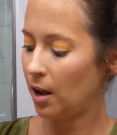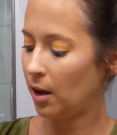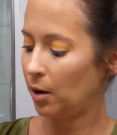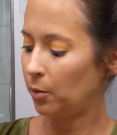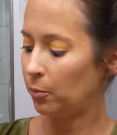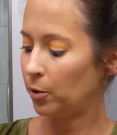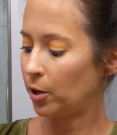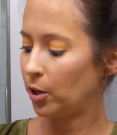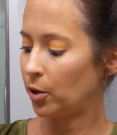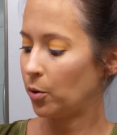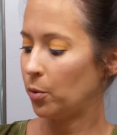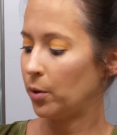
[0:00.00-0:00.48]

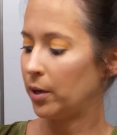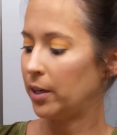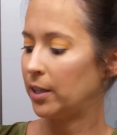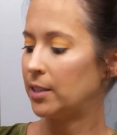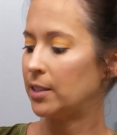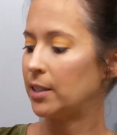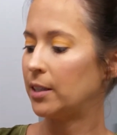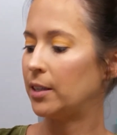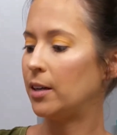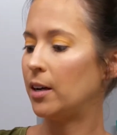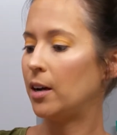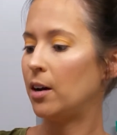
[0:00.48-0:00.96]
And we're
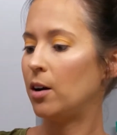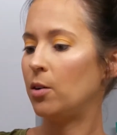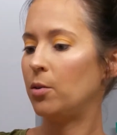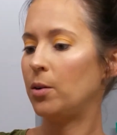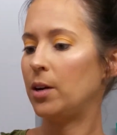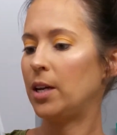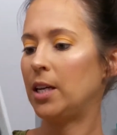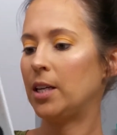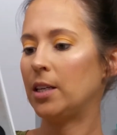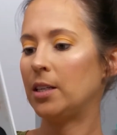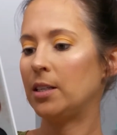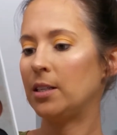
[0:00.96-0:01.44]
going to
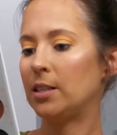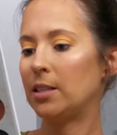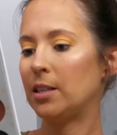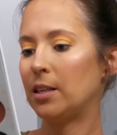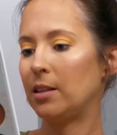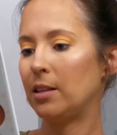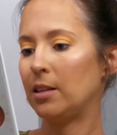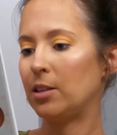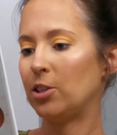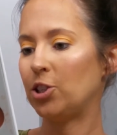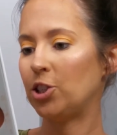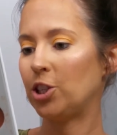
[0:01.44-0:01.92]
go
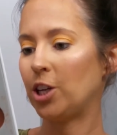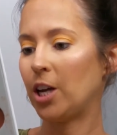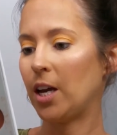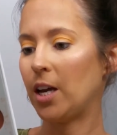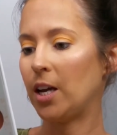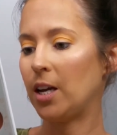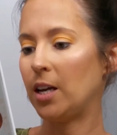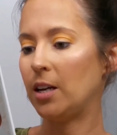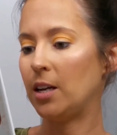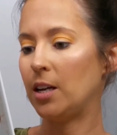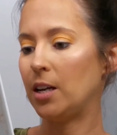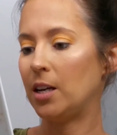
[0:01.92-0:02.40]
into the
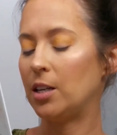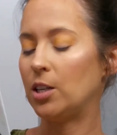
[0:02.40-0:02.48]
shade